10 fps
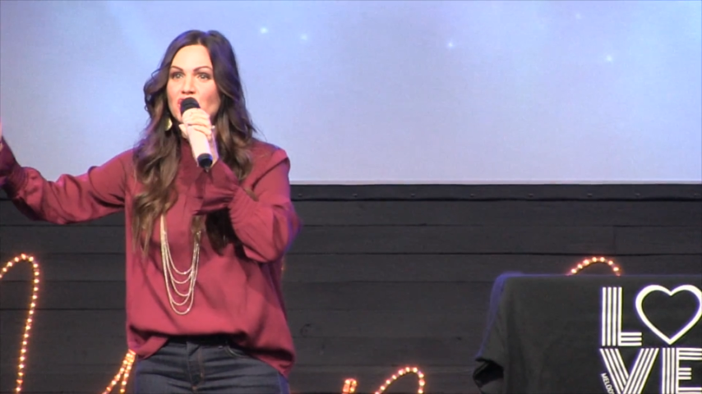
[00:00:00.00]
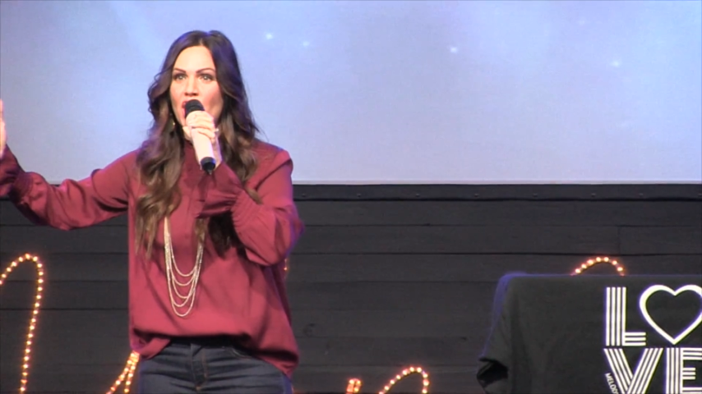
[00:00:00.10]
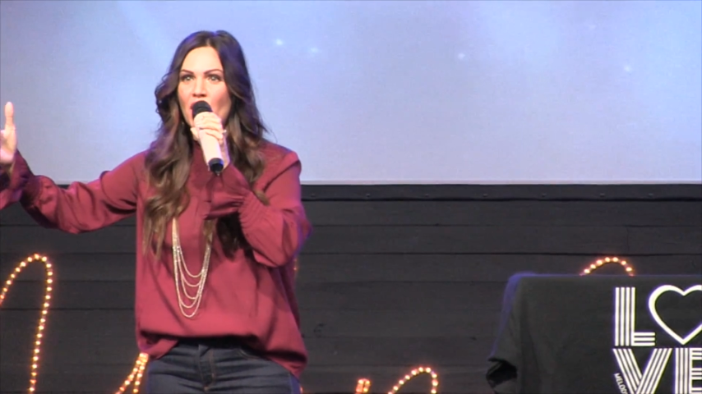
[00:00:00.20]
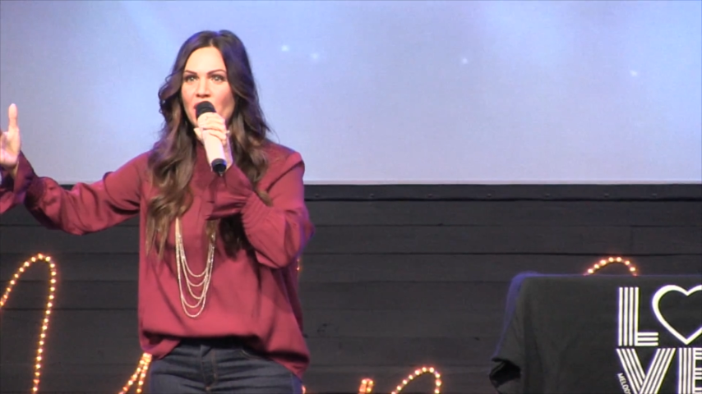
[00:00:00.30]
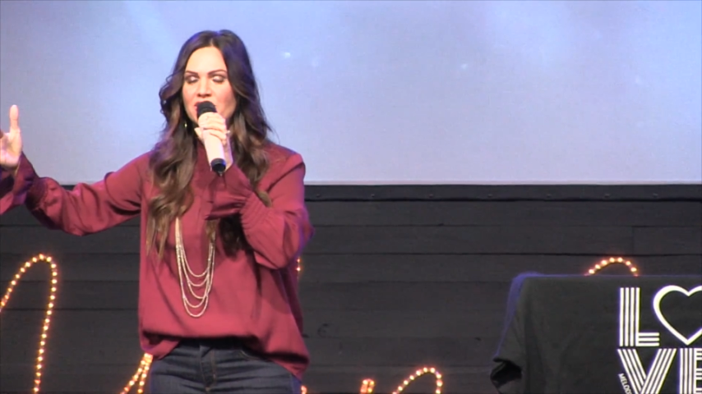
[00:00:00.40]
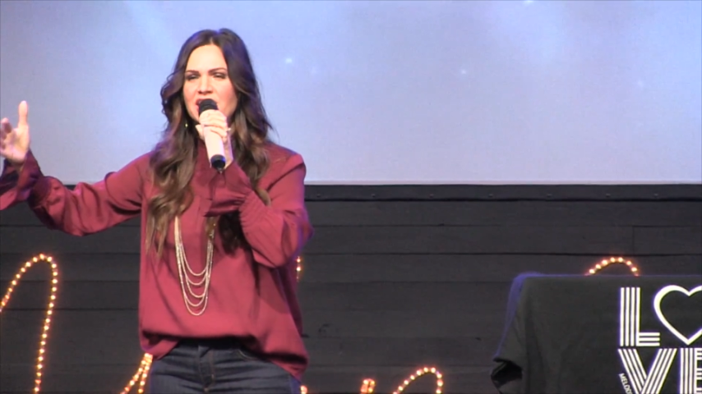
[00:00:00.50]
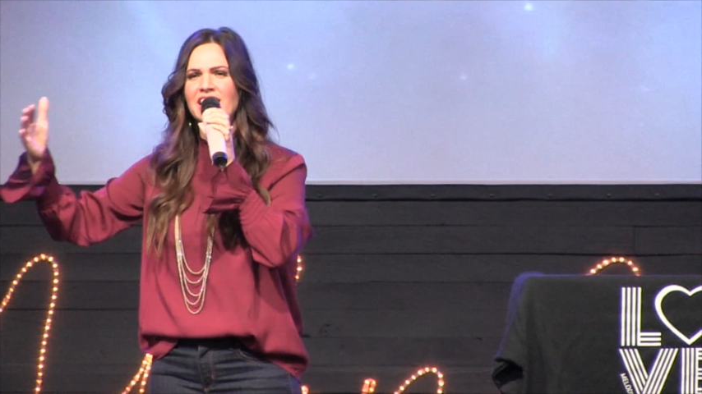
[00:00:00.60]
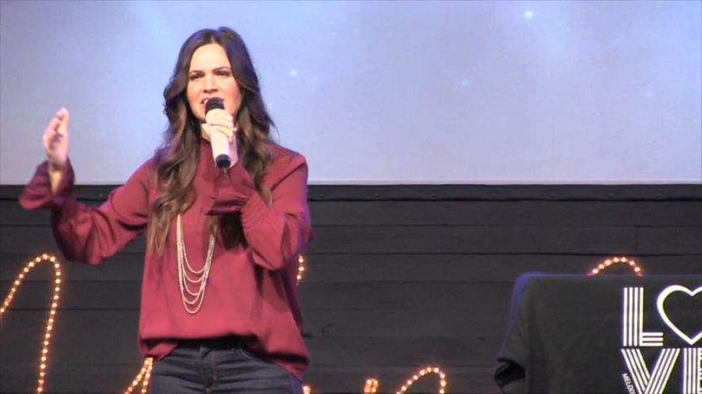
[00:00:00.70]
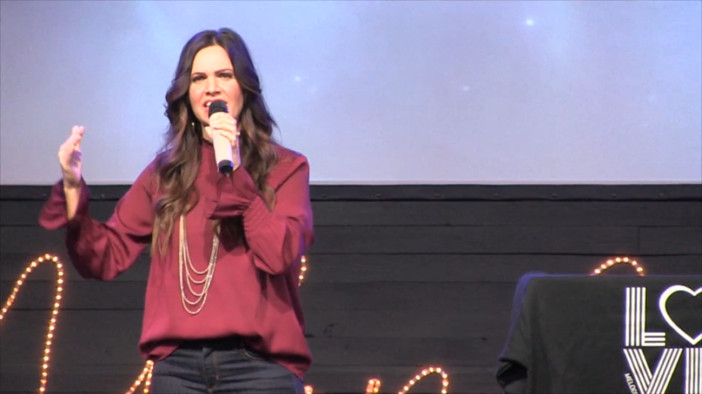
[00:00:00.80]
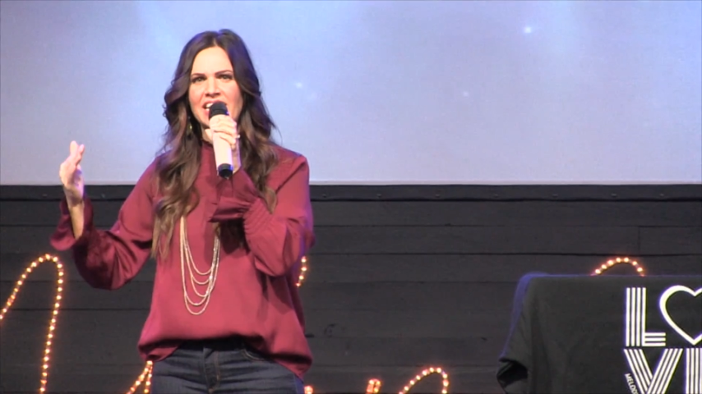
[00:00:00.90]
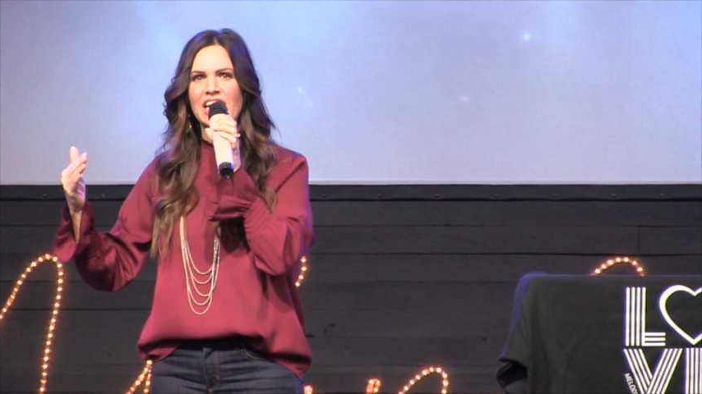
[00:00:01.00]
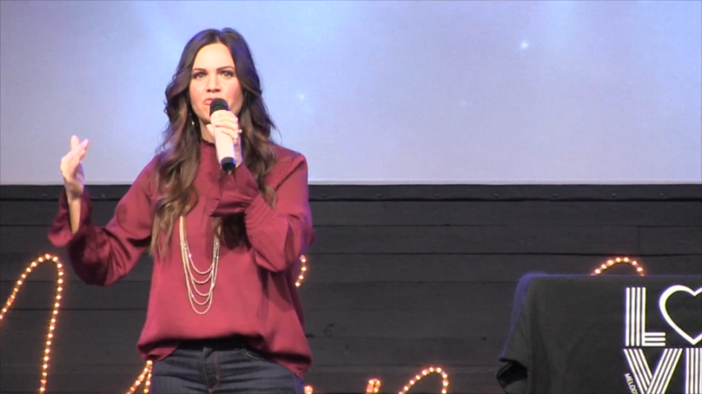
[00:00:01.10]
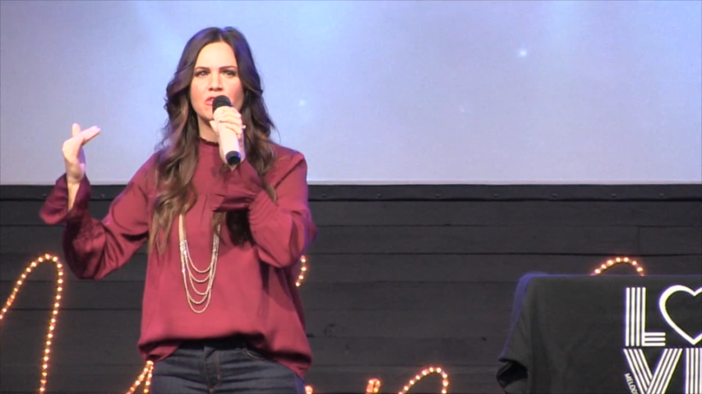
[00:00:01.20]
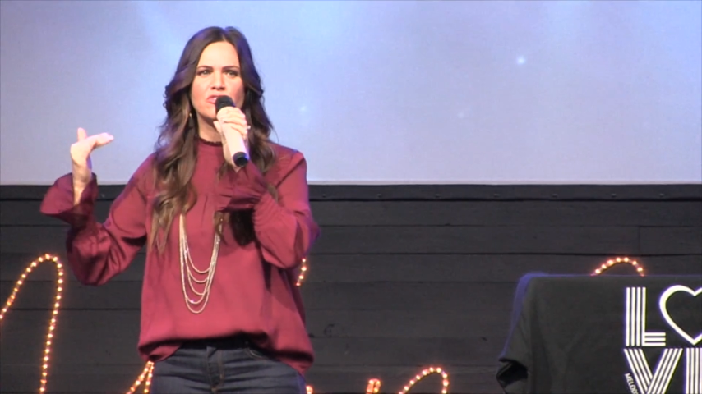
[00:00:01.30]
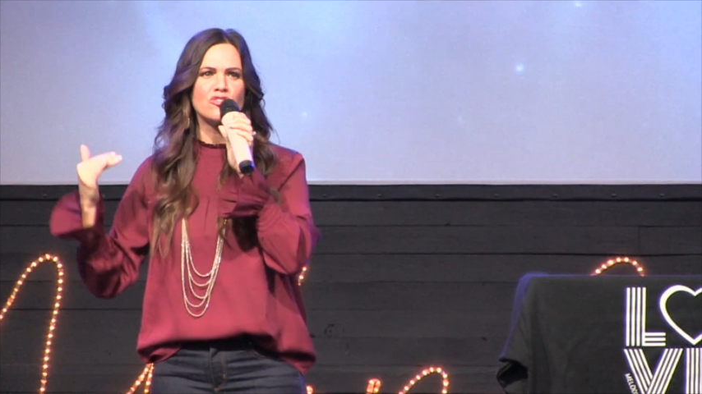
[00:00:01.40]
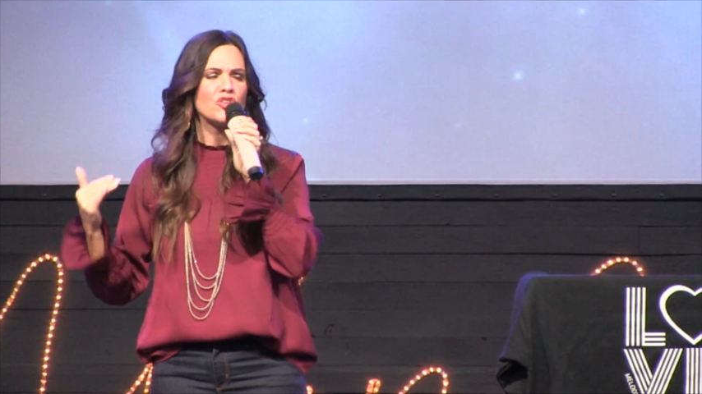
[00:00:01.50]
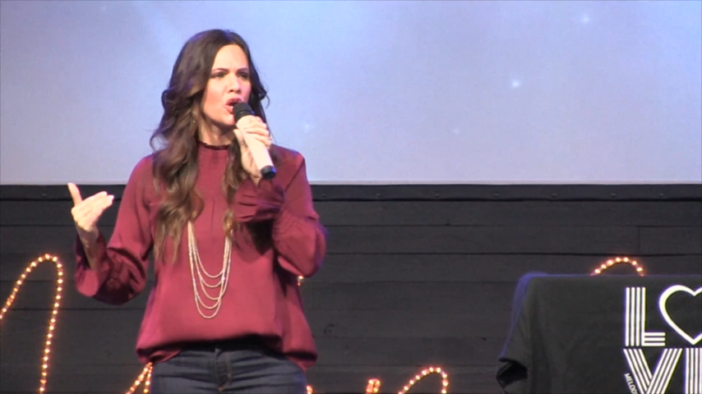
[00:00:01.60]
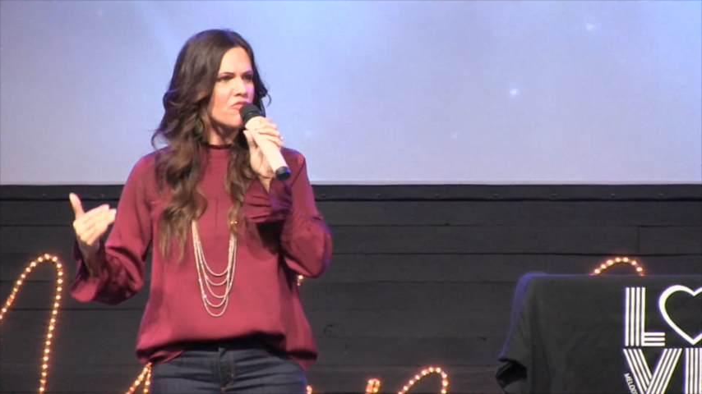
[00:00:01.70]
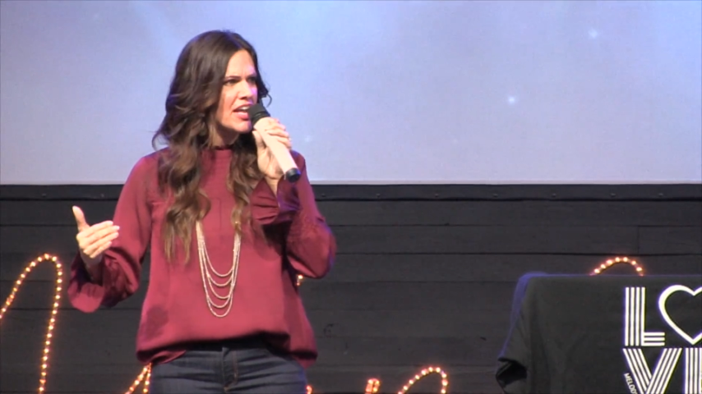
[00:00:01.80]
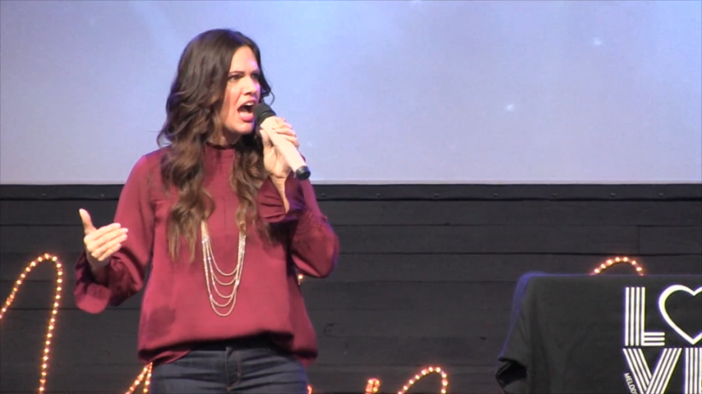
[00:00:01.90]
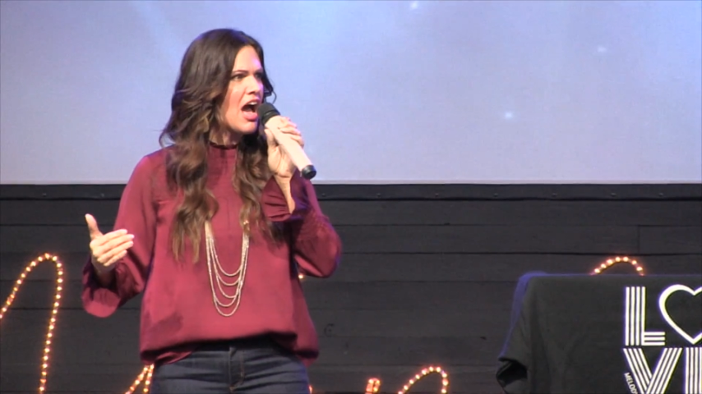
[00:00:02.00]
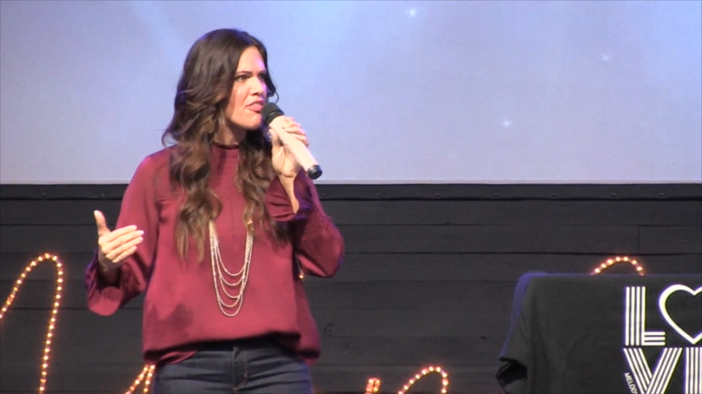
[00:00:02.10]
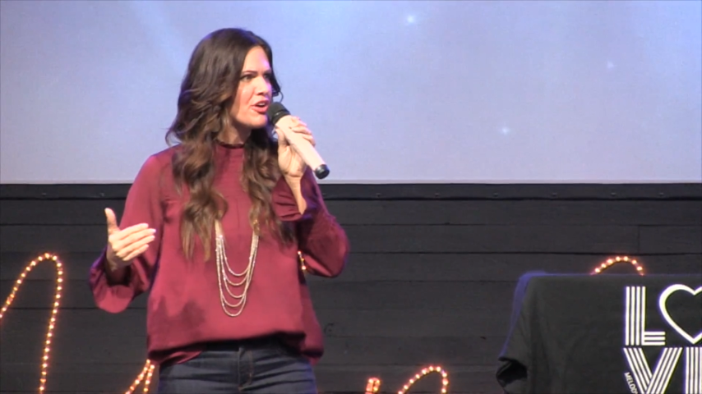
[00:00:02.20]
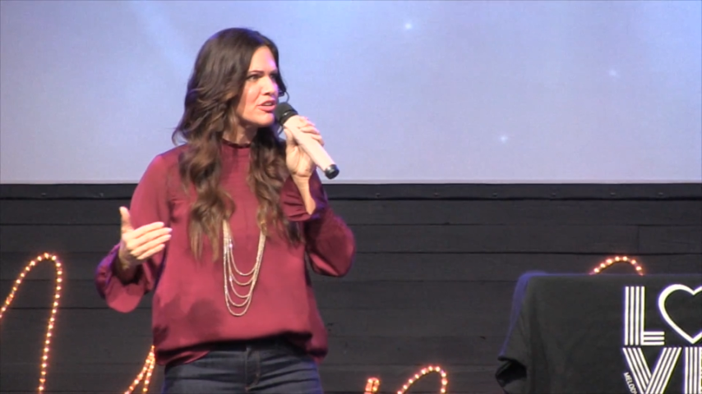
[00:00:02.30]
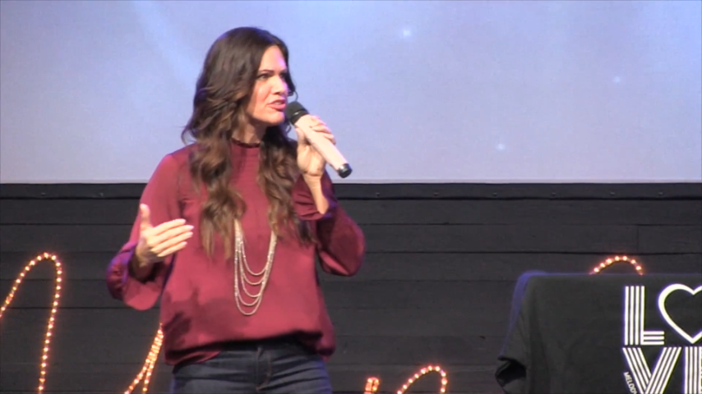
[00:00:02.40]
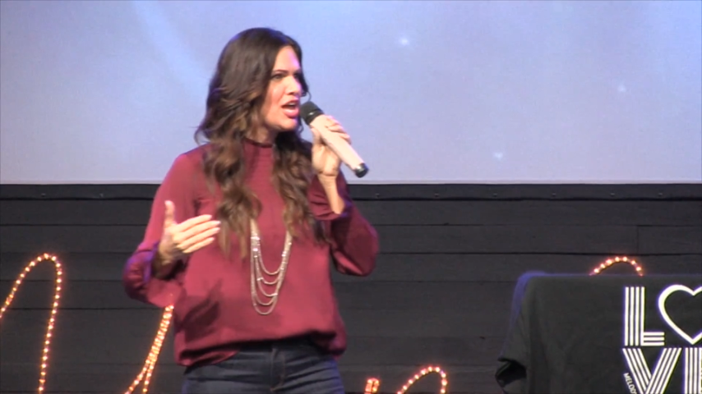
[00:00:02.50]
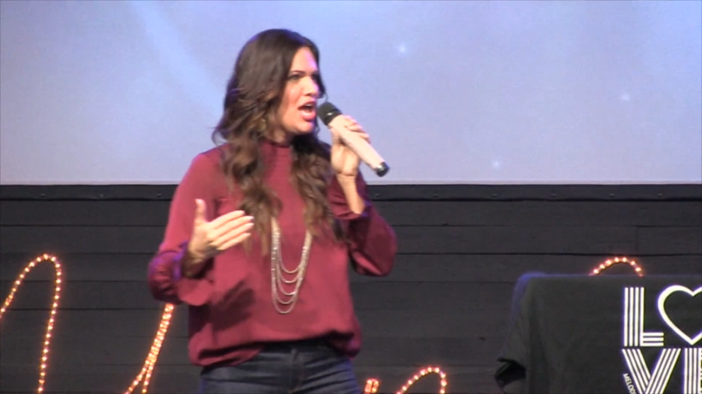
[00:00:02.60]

church has the gift of serving others